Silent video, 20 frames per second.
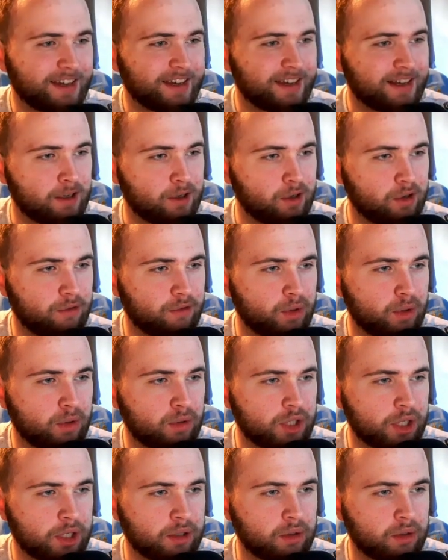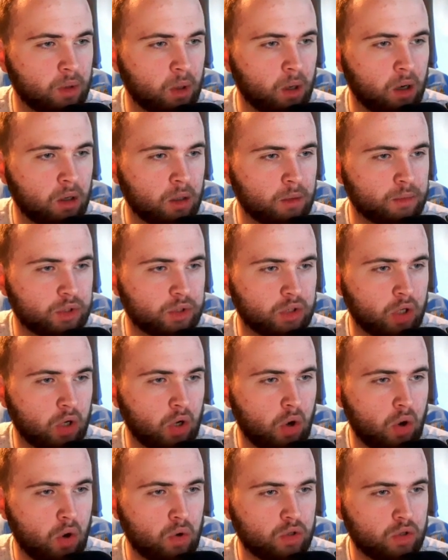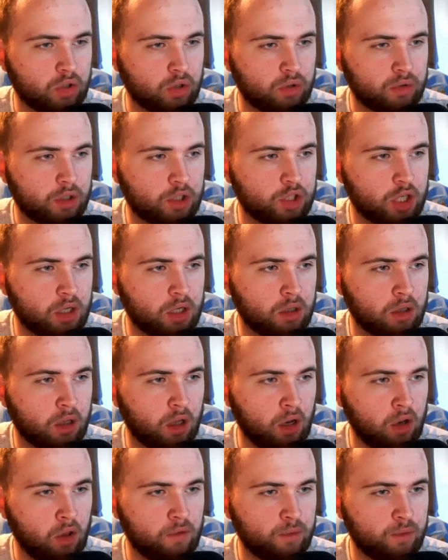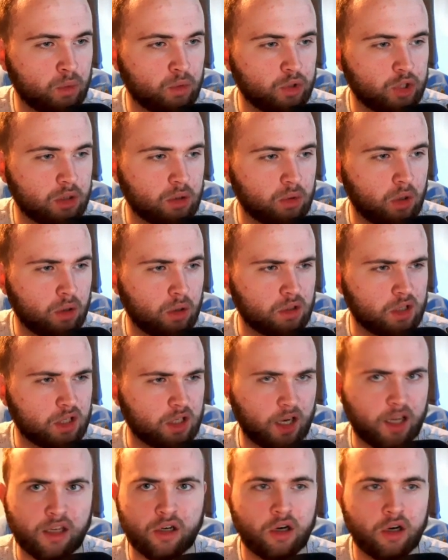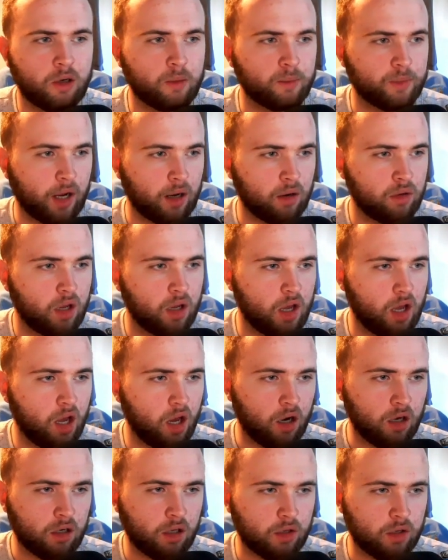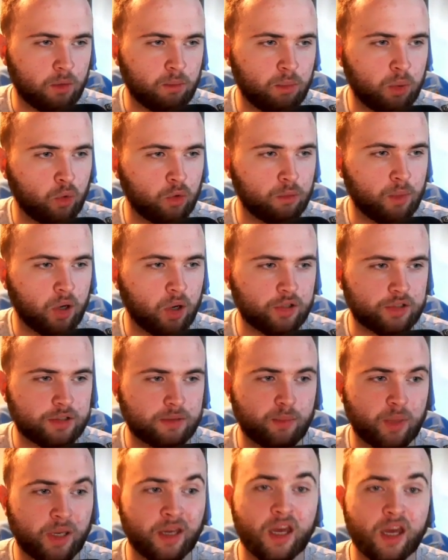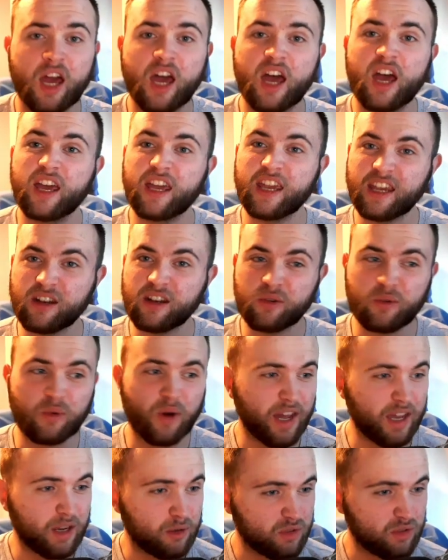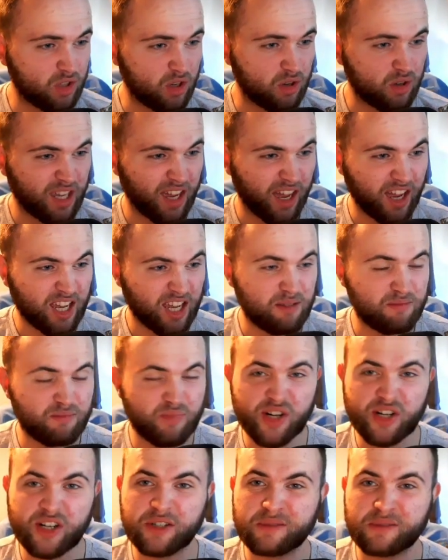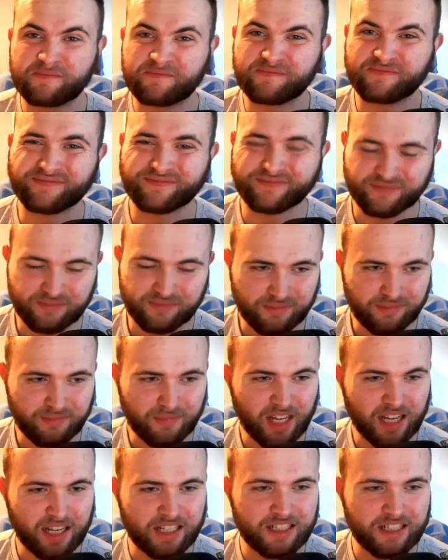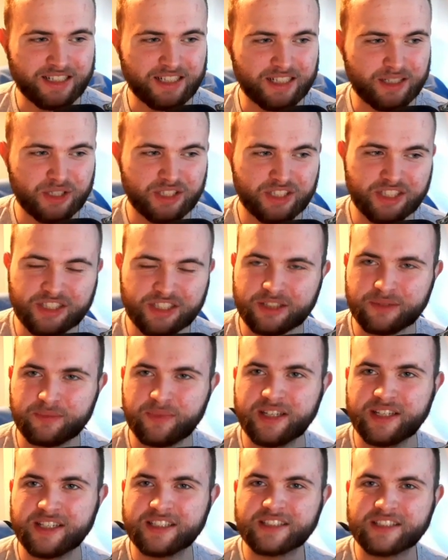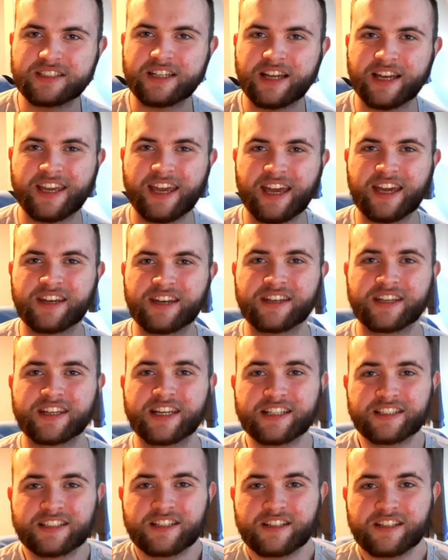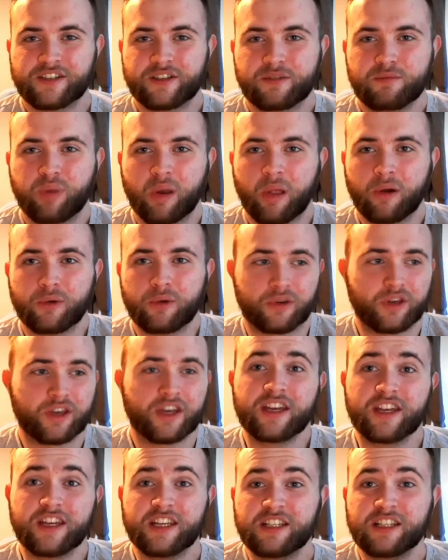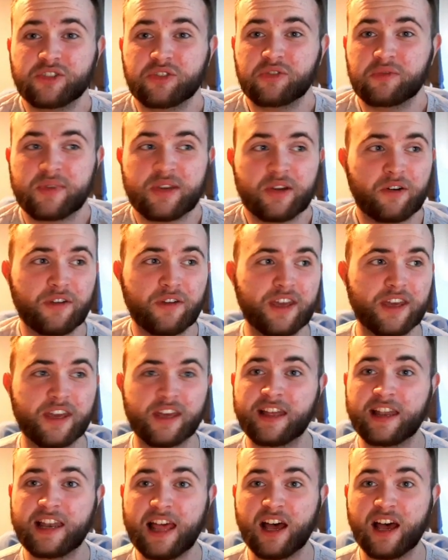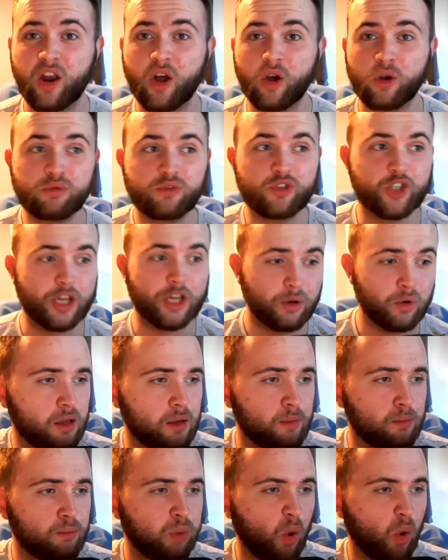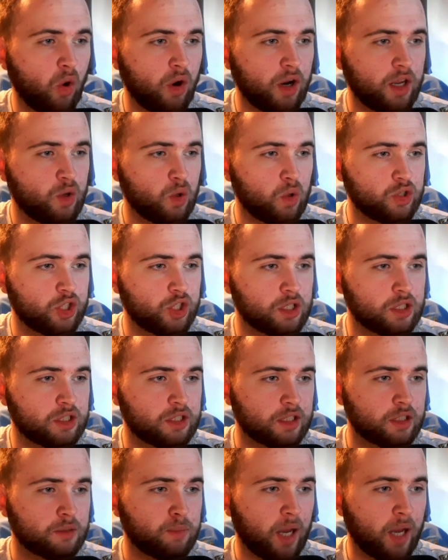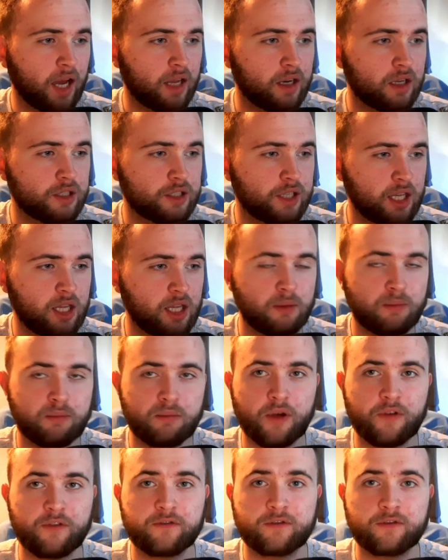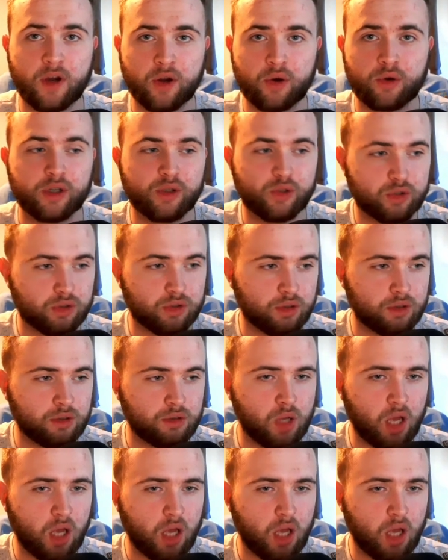Love you, Jill. I'm so sorry, Jill. I love you, Jill. Okay, calm down. I like the Bald Martin bit. In a way, it was okay, but... it was just a bit, again, he's an innocent bloke. He shouldn't be on here, let alone Jill. Boy, you're just as bad as him. Very true.